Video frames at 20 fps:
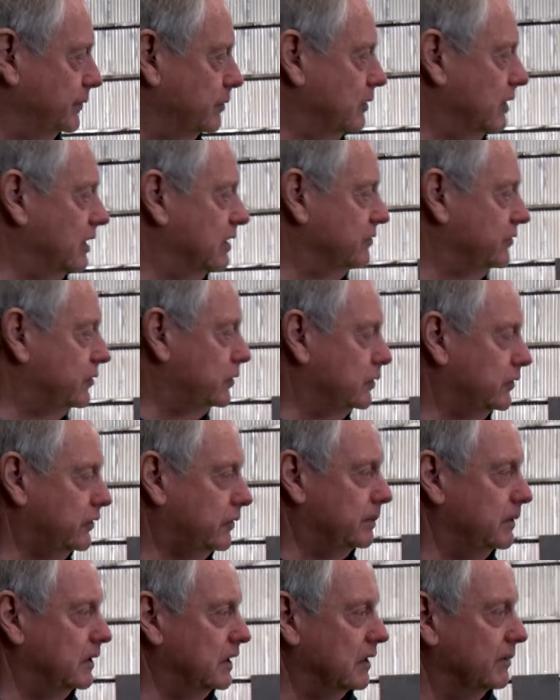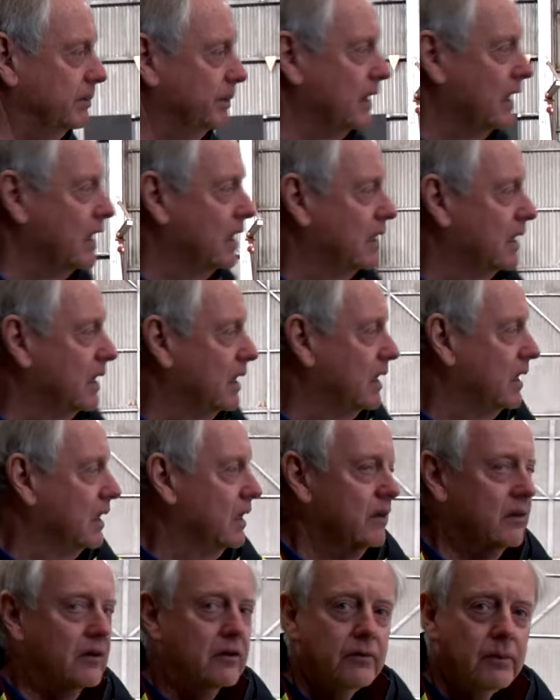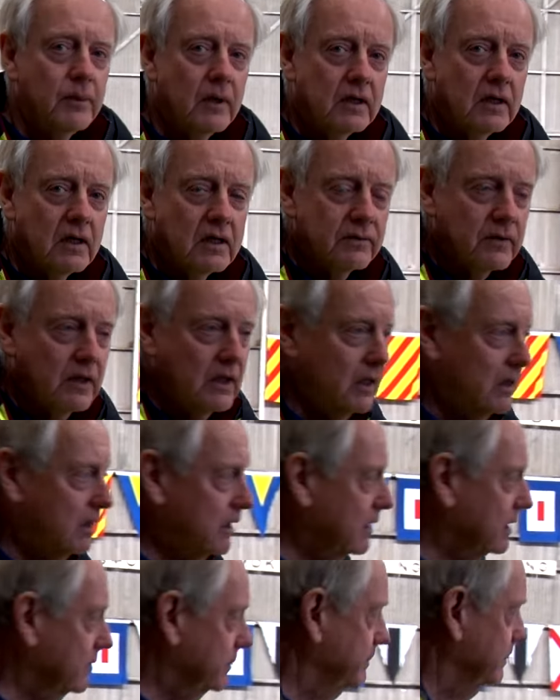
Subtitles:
reinforcement. This one over here